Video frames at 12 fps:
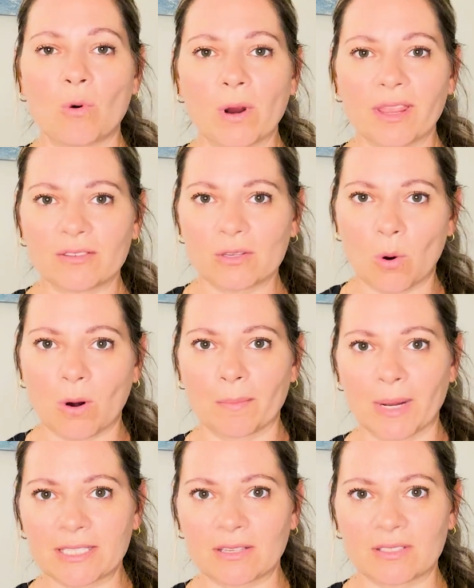for those core
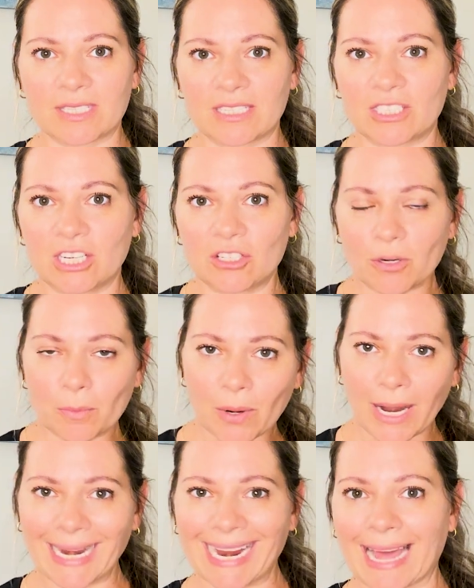muscles to teach your
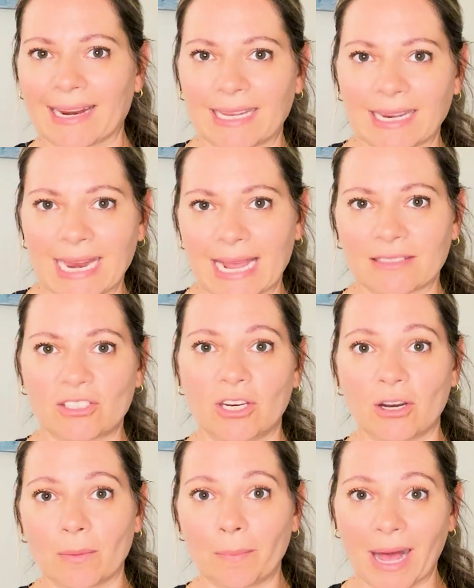brain how to connect
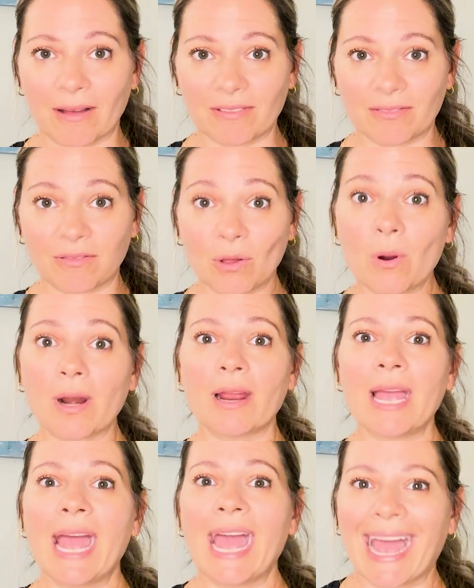to your pelvic floor
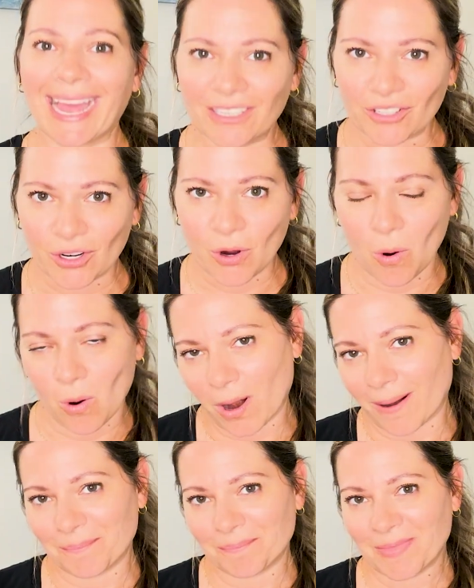and your
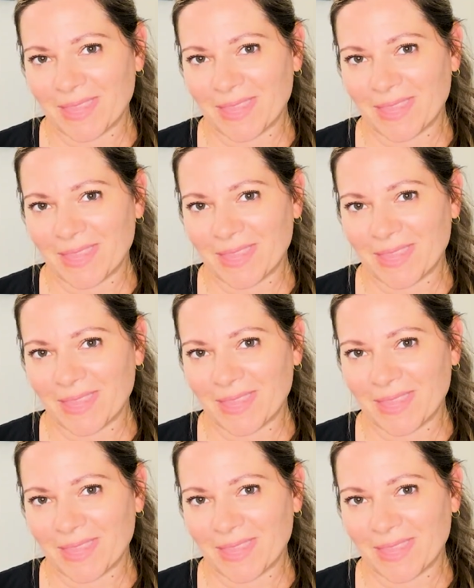core.